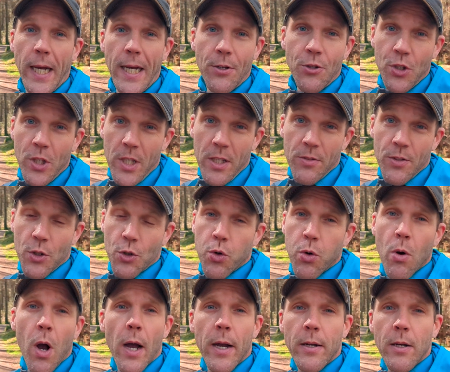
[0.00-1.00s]
as she is a
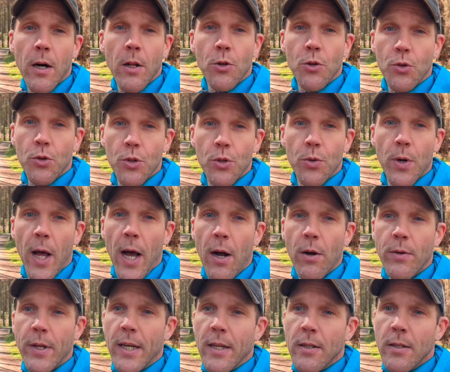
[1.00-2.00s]
tricolor
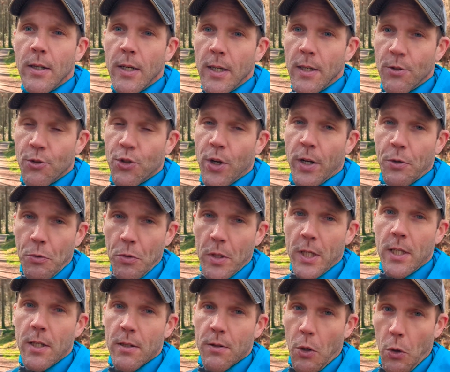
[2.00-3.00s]
coonhound, and
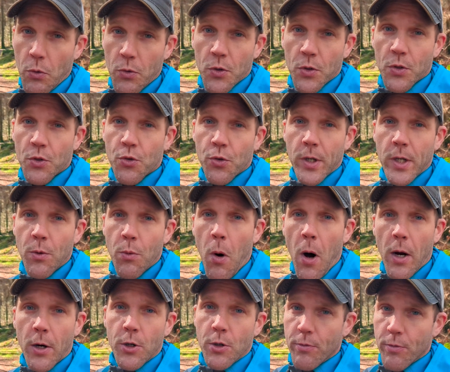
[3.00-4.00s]
generally those are the Treen
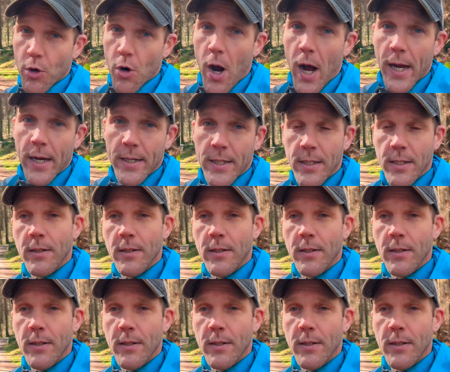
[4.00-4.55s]
Walker varieties.